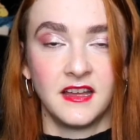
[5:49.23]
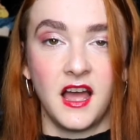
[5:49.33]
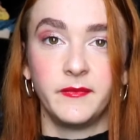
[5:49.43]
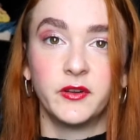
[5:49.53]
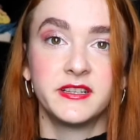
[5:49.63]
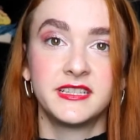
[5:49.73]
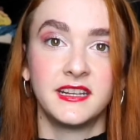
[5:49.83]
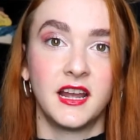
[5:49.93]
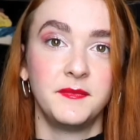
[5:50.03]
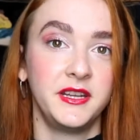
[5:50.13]
I'm
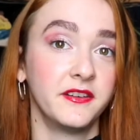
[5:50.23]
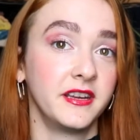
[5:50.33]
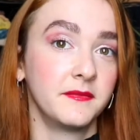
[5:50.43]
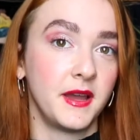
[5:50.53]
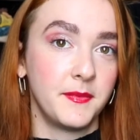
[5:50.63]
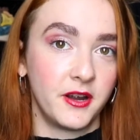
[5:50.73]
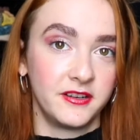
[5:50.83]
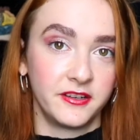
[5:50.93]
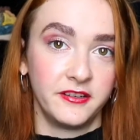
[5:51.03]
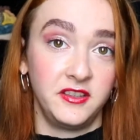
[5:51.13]
noticing I'm hearing my
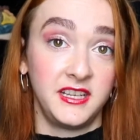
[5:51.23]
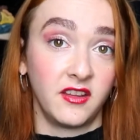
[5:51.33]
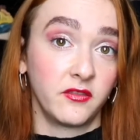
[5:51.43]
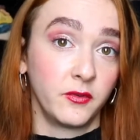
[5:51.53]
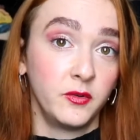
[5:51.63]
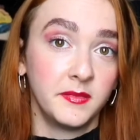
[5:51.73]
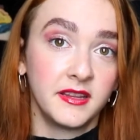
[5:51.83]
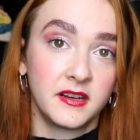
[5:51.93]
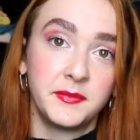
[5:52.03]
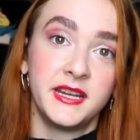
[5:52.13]
partner in the other room a
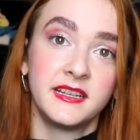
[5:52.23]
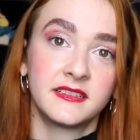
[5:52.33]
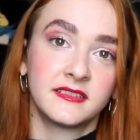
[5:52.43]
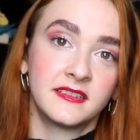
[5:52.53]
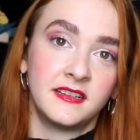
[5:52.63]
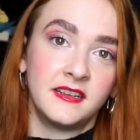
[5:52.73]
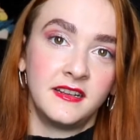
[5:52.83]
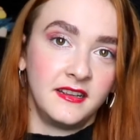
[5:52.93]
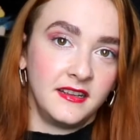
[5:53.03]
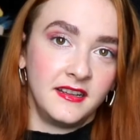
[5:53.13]
little bit.
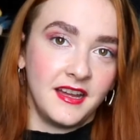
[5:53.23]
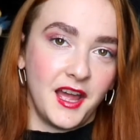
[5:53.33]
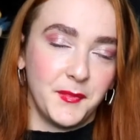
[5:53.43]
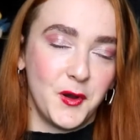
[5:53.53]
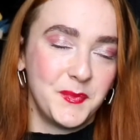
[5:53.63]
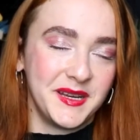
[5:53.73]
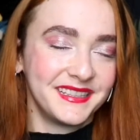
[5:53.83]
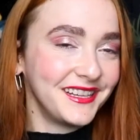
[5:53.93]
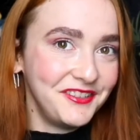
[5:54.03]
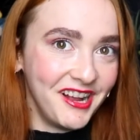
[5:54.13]
I'm hoping
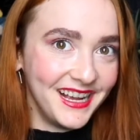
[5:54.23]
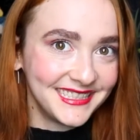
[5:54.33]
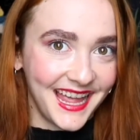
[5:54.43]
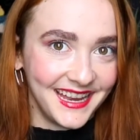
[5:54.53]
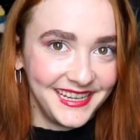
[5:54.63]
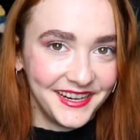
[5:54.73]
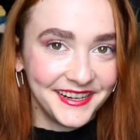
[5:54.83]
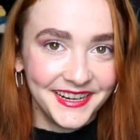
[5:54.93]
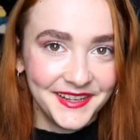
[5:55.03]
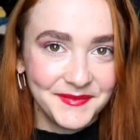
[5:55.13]
that you guys can't
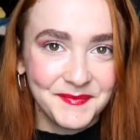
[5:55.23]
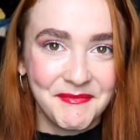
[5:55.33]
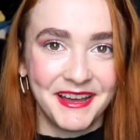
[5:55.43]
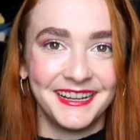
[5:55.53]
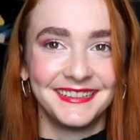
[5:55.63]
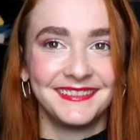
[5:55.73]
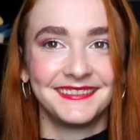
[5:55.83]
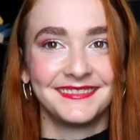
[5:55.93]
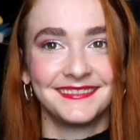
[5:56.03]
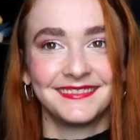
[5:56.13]
hear him, but
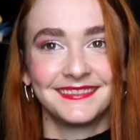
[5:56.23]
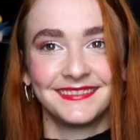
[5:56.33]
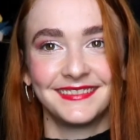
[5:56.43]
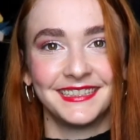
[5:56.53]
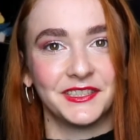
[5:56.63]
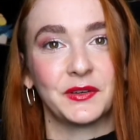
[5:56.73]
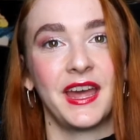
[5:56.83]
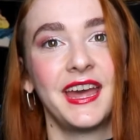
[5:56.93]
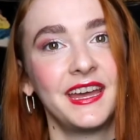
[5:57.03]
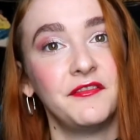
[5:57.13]
it's
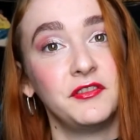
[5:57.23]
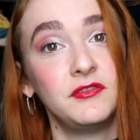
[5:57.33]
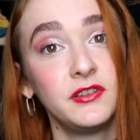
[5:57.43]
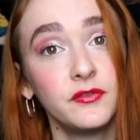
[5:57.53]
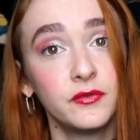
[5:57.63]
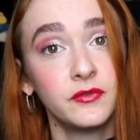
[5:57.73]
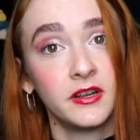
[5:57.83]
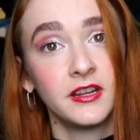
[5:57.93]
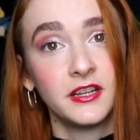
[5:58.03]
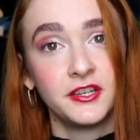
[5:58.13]
okay if you do.
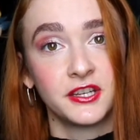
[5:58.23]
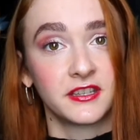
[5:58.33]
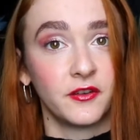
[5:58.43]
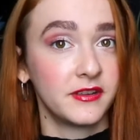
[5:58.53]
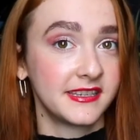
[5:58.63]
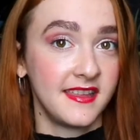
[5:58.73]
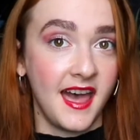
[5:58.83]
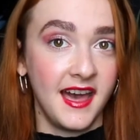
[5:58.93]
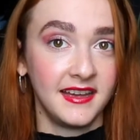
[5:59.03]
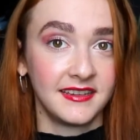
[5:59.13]
Just notice
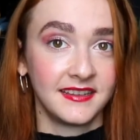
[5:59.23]
that.